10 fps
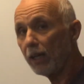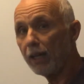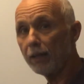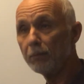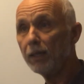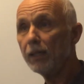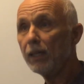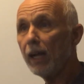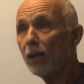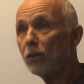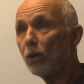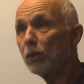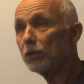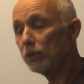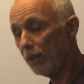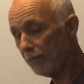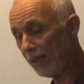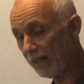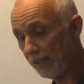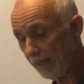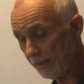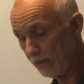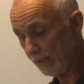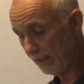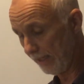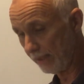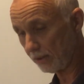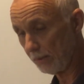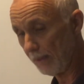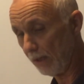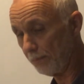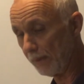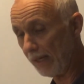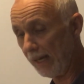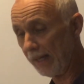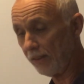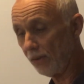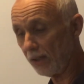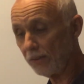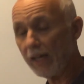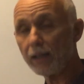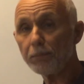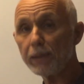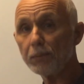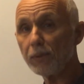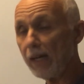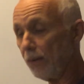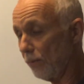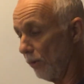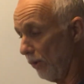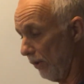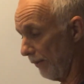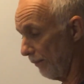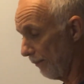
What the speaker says: time, I'll go to some that you didn't ask about, but I thought a lot of people got wrong,